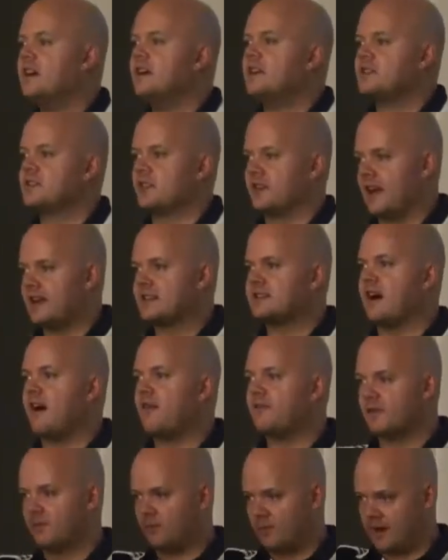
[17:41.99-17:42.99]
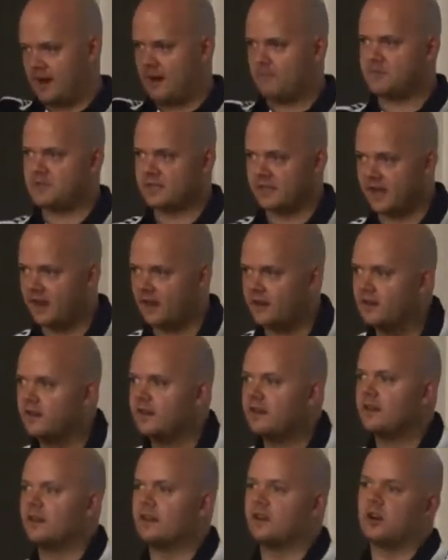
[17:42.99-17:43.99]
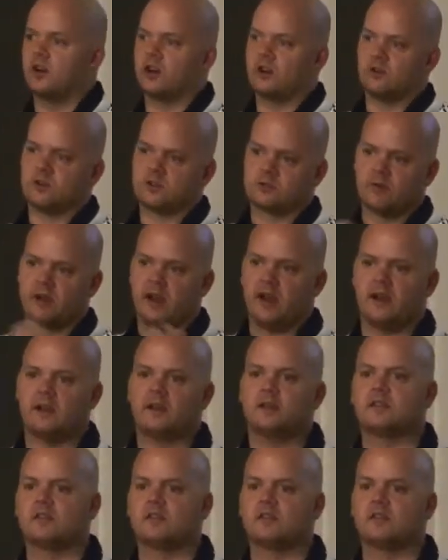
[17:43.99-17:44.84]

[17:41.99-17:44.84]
So that's often what happens again. The guy goes away,